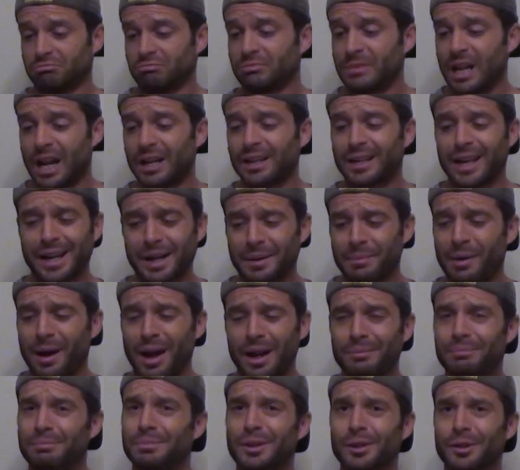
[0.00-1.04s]
not a
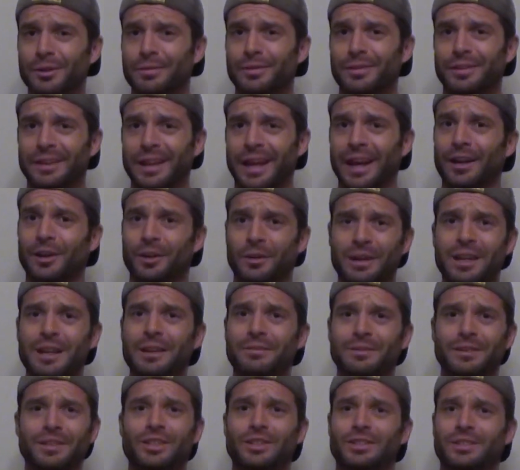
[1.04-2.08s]
bad beer for that. Or
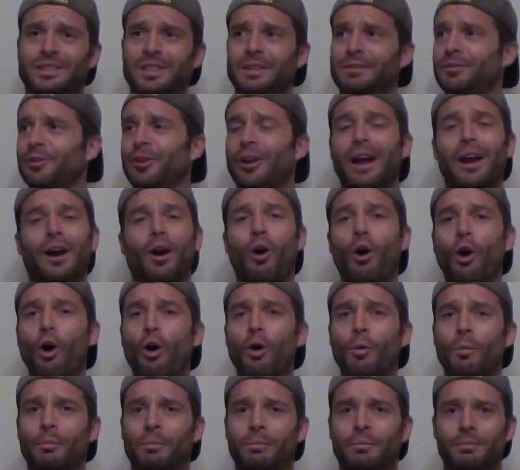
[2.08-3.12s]
even just if you're at
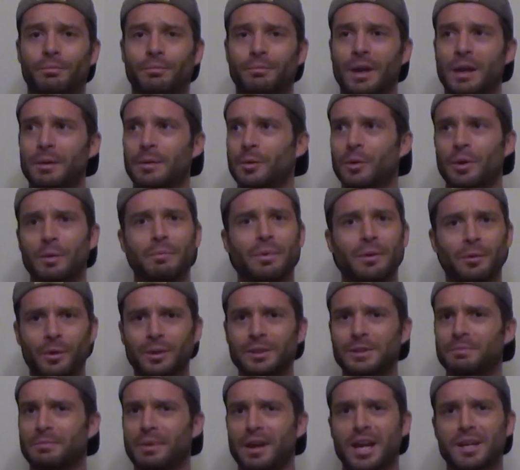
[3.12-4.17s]
home, maybe
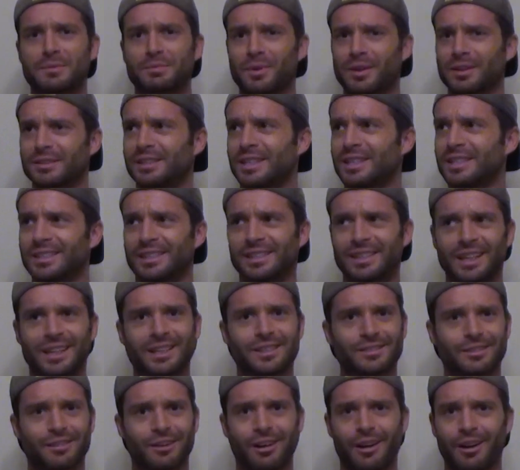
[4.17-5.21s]
once baseball season
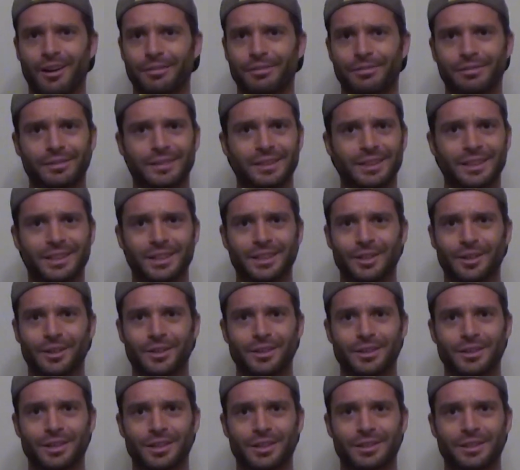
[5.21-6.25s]
kicks off, and you know
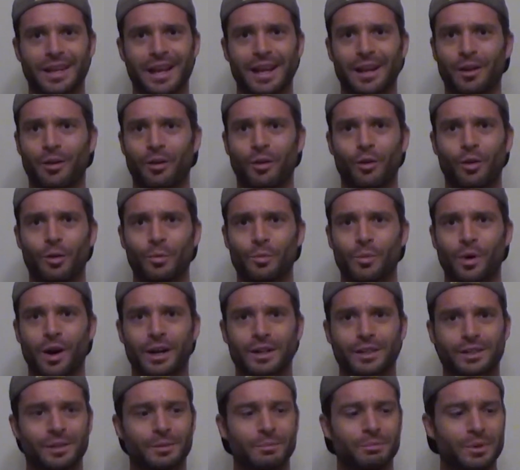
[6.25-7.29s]
you're just at home
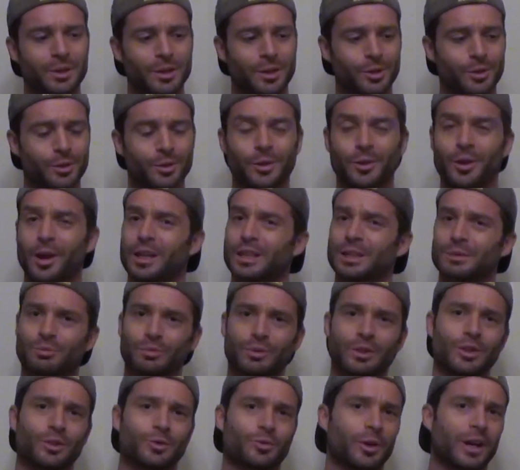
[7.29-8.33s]
watching a beer, or you're at
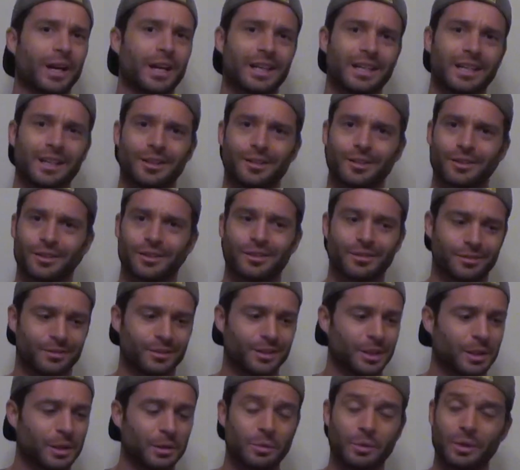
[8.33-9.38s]
spring training, or
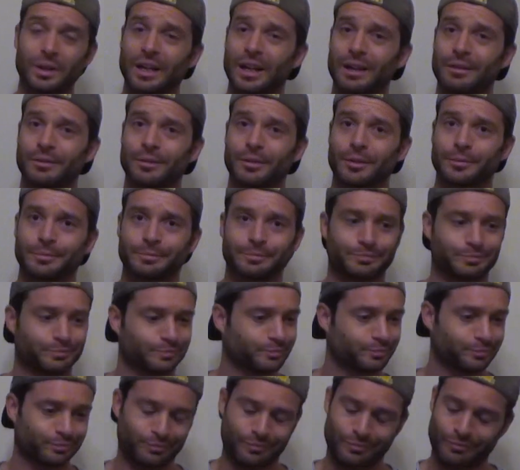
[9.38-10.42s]
you know whatever,
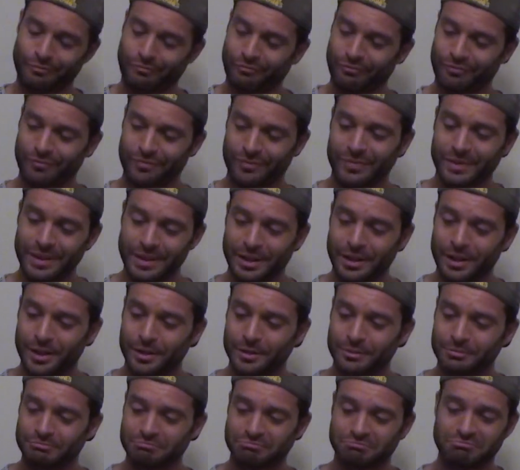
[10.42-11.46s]
you
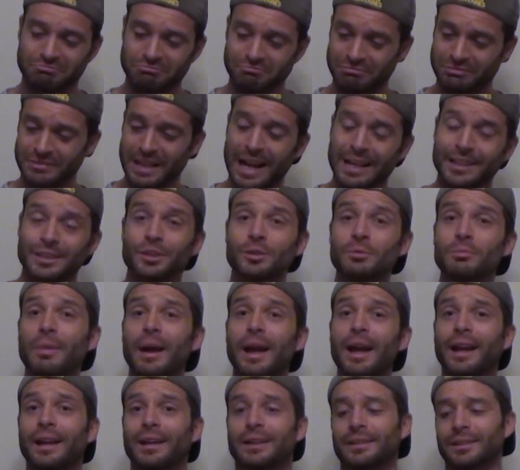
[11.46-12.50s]
know, not too
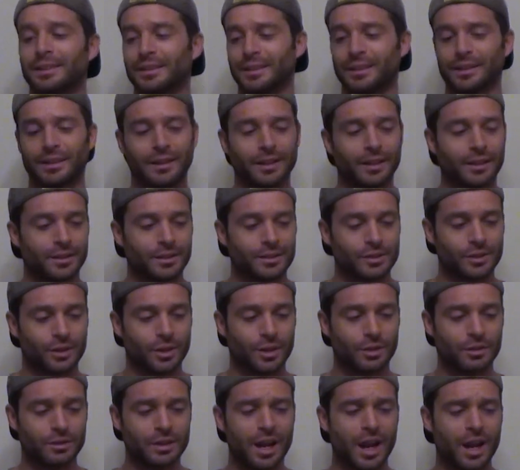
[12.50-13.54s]
bad.
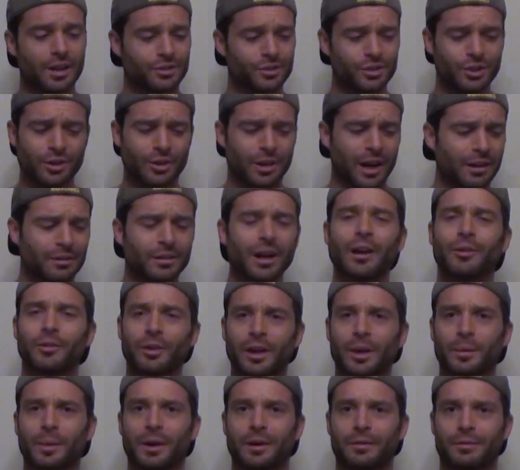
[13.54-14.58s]
So yeah, sure, I'll
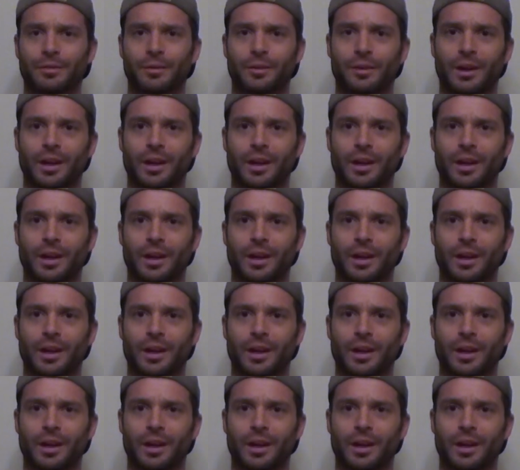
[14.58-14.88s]
recommend it for